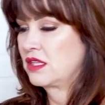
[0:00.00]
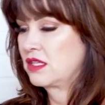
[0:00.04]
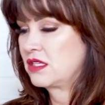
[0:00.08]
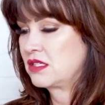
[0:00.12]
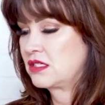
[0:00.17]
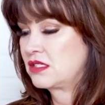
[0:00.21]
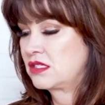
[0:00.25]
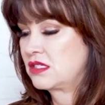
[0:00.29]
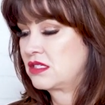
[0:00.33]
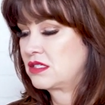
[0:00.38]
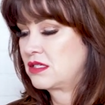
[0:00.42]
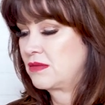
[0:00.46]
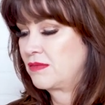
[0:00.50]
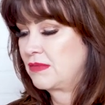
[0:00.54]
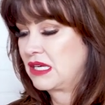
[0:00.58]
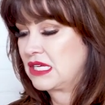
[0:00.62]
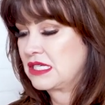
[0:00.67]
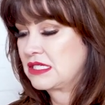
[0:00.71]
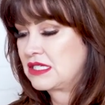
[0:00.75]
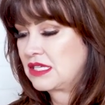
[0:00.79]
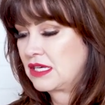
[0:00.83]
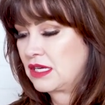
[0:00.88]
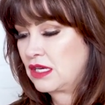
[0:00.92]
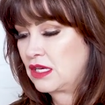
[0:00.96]
This is
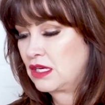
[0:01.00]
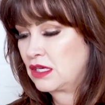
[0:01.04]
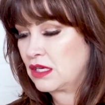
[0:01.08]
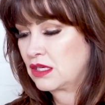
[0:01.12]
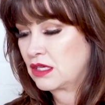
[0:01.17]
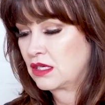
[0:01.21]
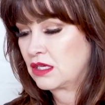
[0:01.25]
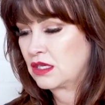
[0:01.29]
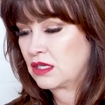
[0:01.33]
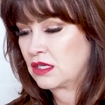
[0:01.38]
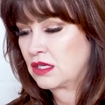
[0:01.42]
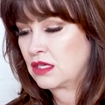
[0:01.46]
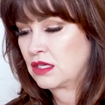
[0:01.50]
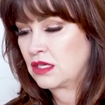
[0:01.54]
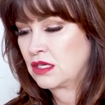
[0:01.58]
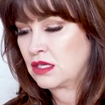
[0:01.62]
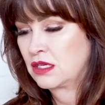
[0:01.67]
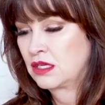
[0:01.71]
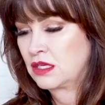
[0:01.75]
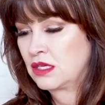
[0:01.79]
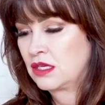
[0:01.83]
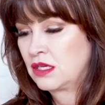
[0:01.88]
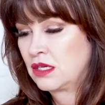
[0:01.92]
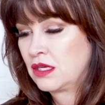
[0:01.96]
amazing.
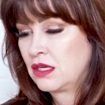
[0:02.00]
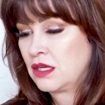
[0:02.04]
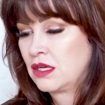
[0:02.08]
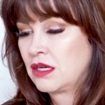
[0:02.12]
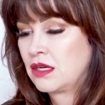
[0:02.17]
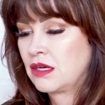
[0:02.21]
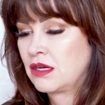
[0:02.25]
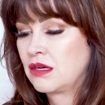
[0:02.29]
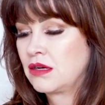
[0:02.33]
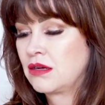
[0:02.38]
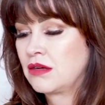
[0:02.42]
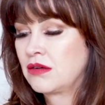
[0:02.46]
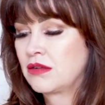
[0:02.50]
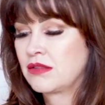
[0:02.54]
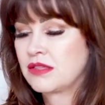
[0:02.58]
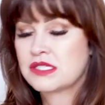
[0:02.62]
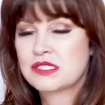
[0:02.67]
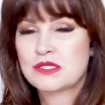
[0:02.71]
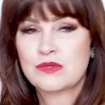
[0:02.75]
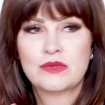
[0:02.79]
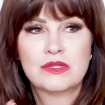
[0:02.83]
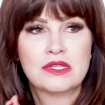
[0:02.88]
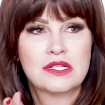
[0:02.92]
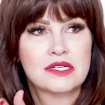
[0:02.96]
Oh,
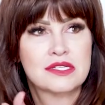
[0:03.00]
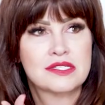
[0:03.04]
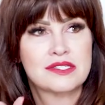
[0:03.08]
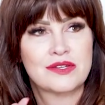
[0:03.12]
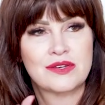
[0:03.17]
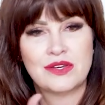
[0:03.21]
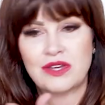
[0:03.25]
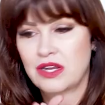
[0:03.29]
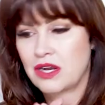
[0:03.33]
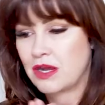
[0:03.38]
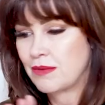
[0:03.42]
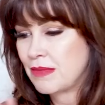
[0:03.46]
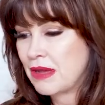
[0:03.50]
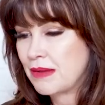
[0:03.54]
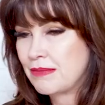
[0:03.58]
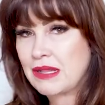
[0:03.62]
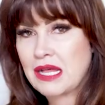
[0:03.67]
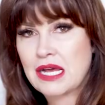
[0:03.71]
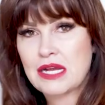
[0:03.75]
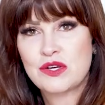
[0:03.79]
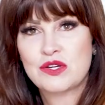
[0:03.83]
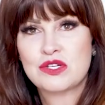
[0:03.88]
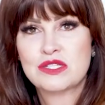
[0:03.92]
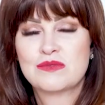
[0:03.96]
this would look so good on my
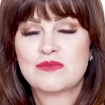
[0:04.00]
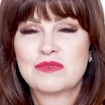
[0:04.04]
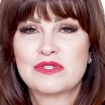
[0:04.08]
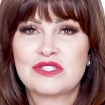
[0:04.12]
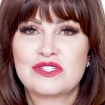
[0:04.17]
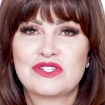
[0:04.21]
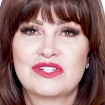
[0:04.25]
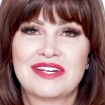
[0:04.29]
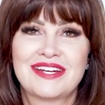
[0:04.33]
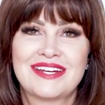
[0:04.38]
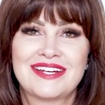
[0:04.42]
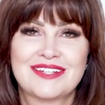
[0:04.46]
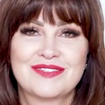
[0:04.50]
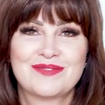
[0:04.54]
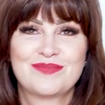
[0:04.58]
black Christmas tree.